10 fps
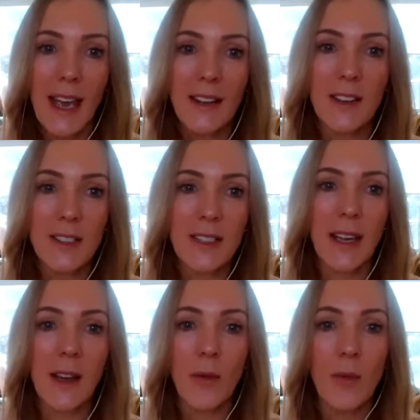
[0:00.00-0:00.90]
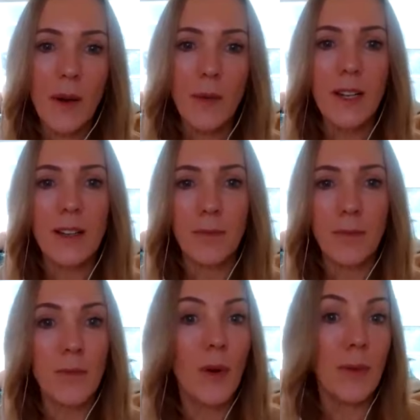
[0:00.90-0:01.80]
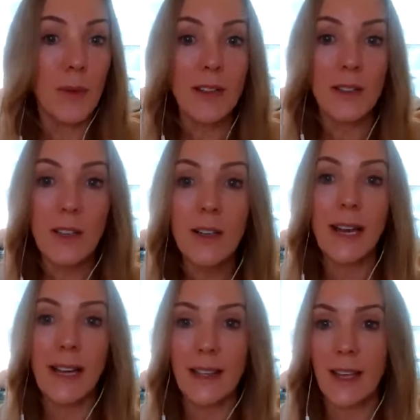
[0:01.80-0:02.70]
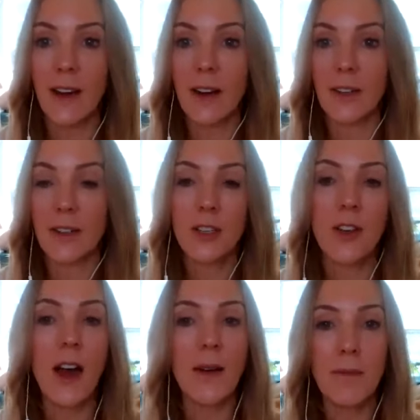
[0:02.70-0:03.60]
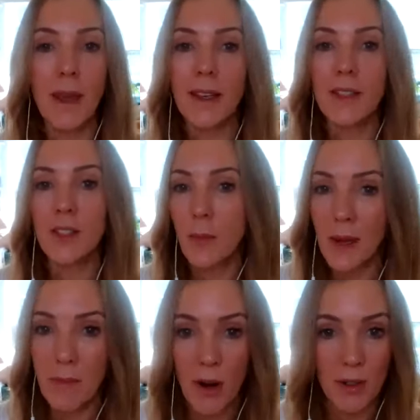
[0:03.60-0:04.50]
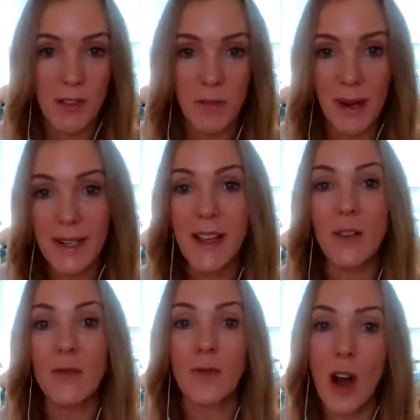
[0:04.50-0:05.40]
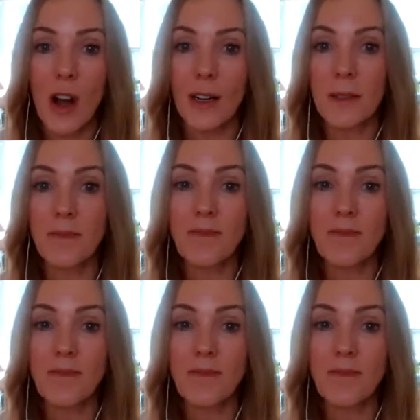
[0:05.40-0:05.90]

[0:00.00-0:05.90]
and looked at like, what would it look like there to not make so many parts of myself wrong?